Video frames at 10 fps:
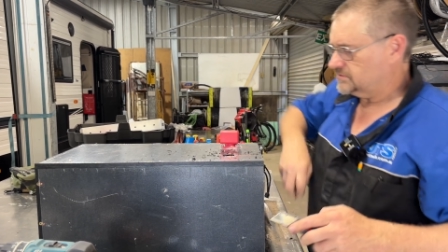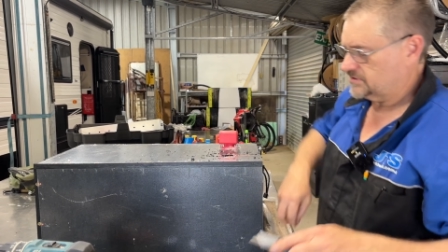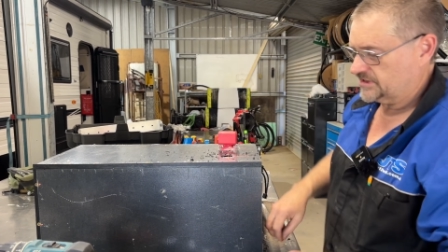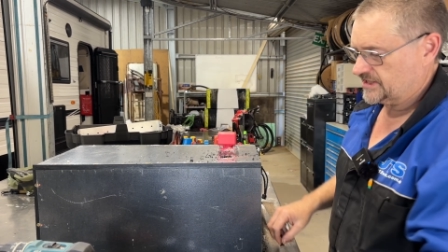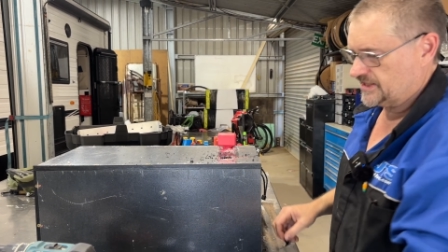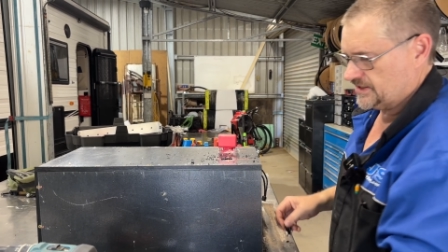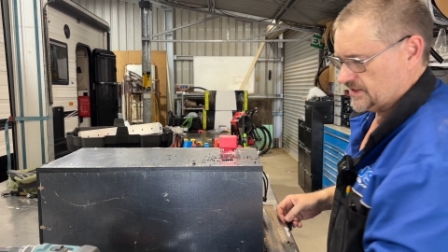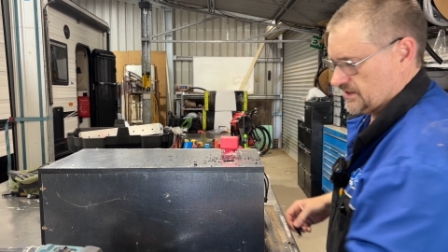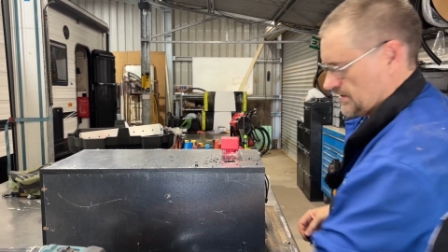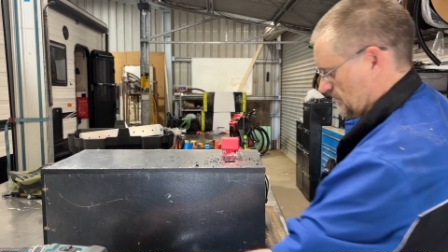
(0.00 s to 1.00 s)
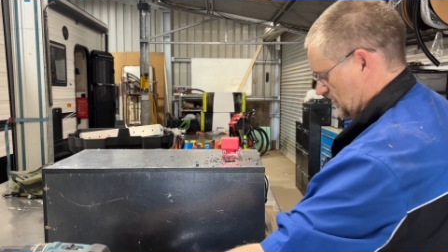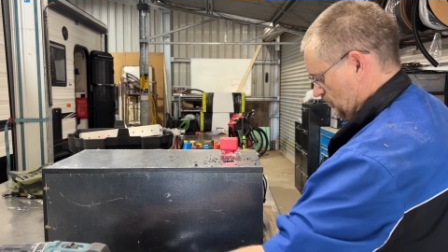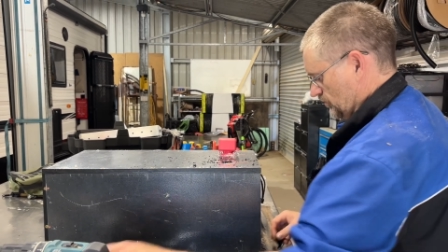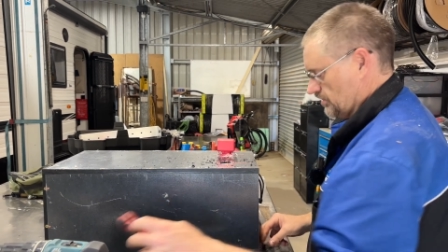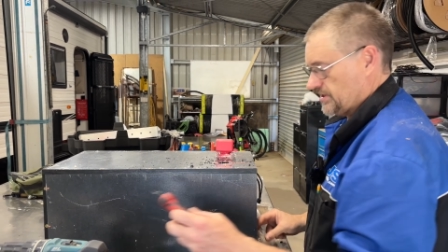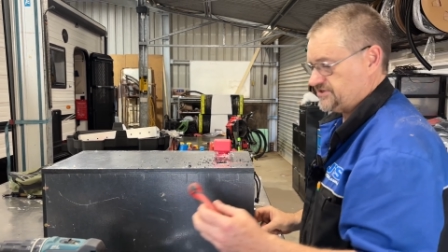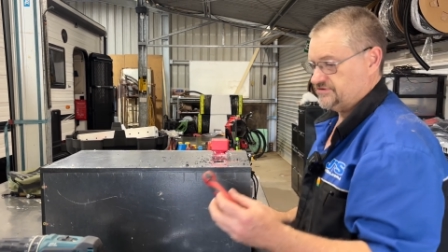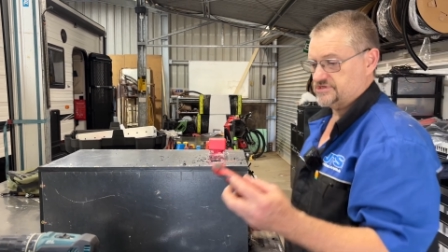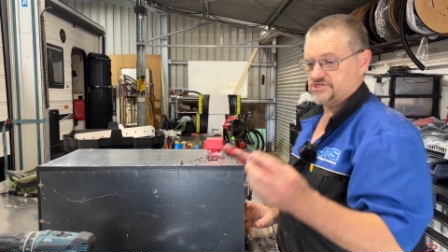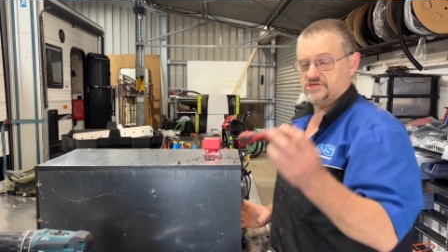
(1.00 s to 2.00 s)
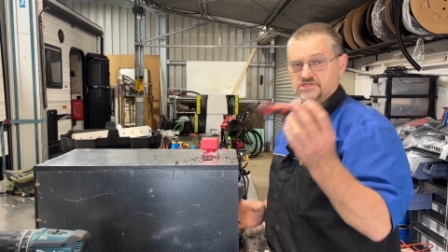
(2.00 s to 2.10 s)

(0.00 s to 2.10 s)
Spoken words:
Okay, and then what I do is use